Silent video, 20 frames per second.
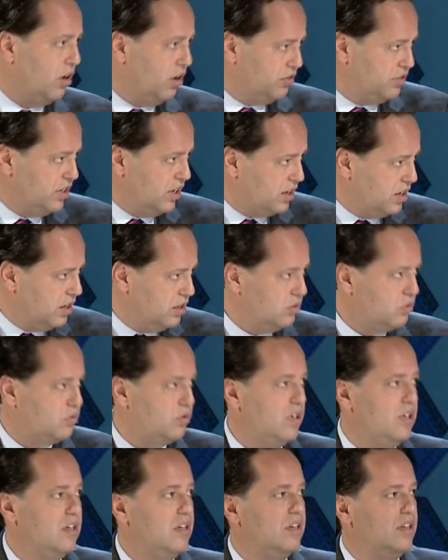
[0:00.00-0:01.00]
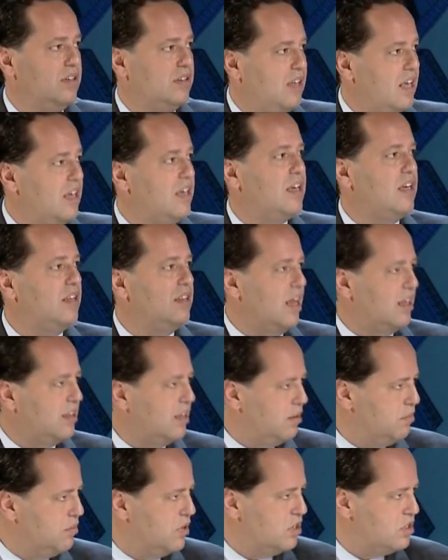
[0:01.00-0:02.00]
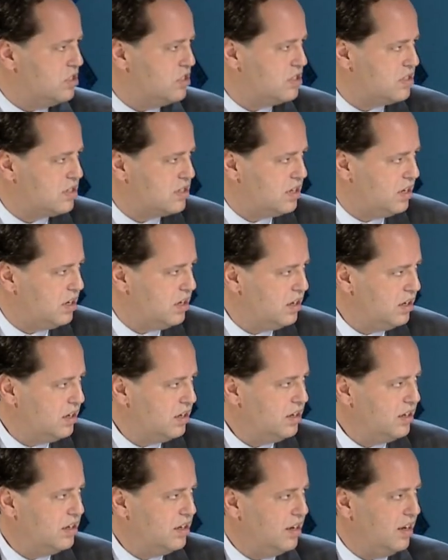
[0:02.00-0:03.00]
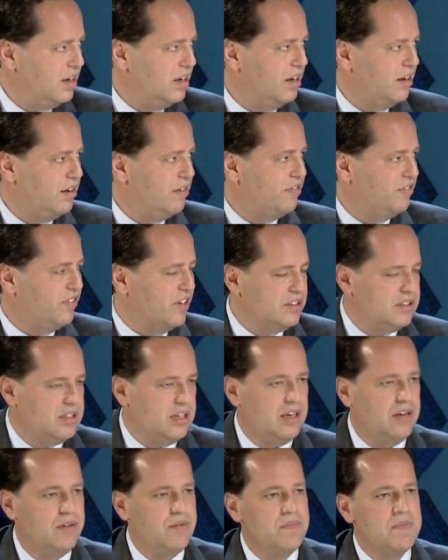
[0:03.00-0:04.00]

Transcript: the country taking that emergency funding.